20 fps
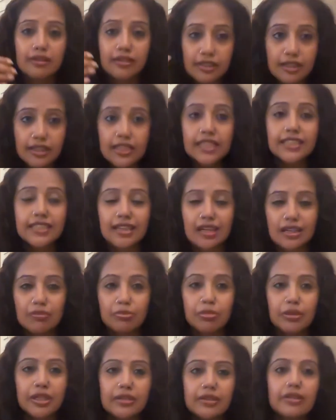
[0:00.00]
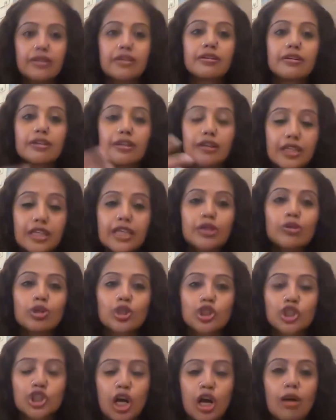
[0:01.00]
Really celebrate it, really
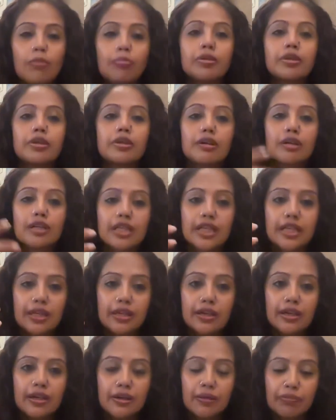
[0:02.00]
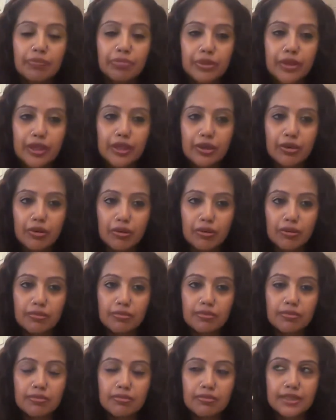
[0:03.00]
go shop, really, you know,
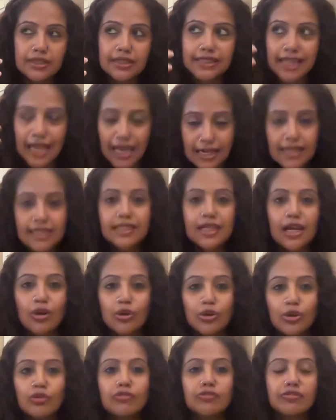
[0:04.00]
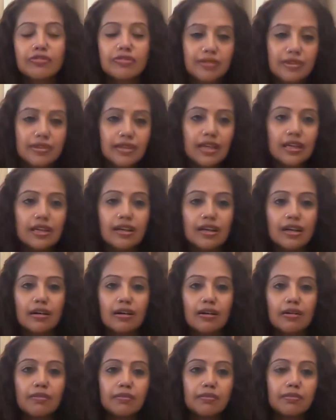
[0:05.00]
tell us how you
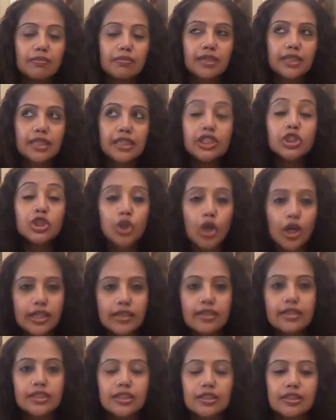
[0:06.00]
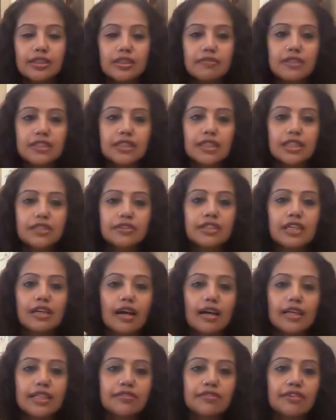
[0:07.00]
uh, enjoyed the journey with us the
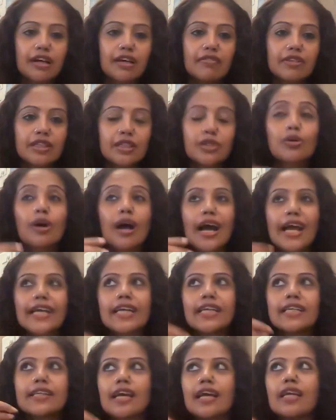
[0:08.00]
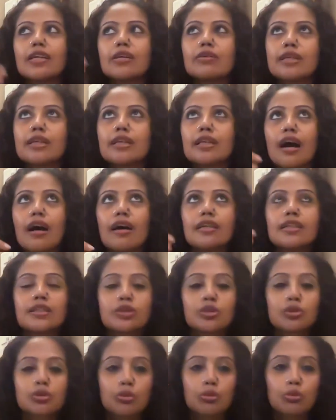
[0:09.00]
last 5 years. So I can tell you the
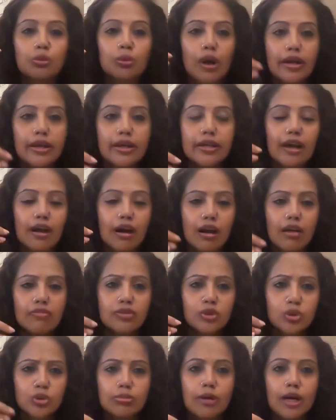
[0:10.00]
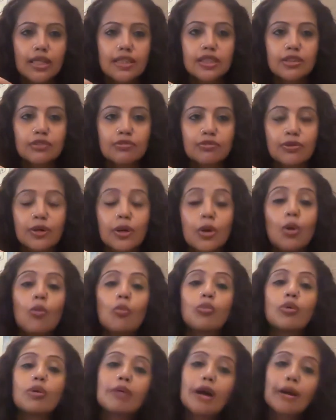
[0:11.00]
last 1.5, 2 months,
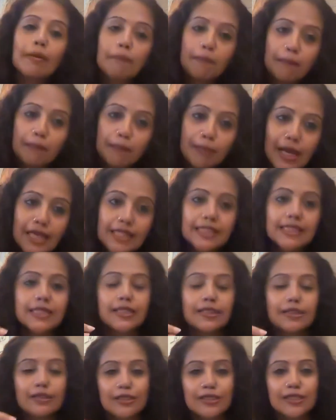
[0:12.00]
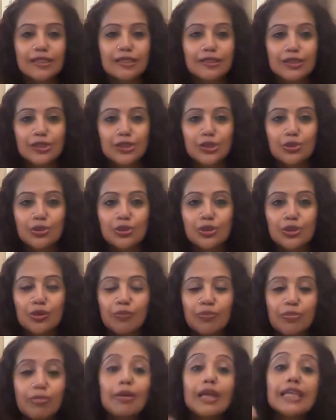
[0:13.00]
were my best years at the studio,
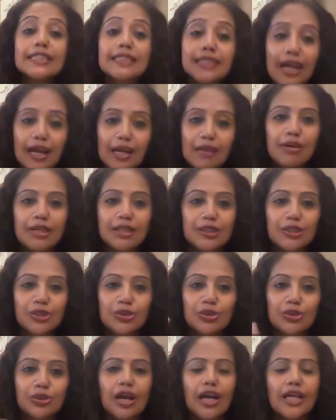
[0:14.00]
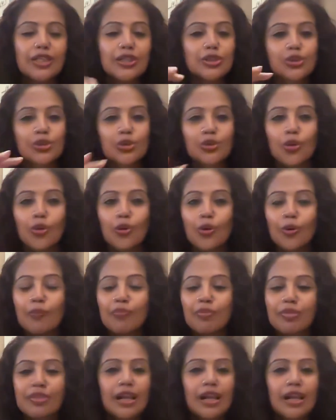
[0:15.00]
best time at the studio. I used to go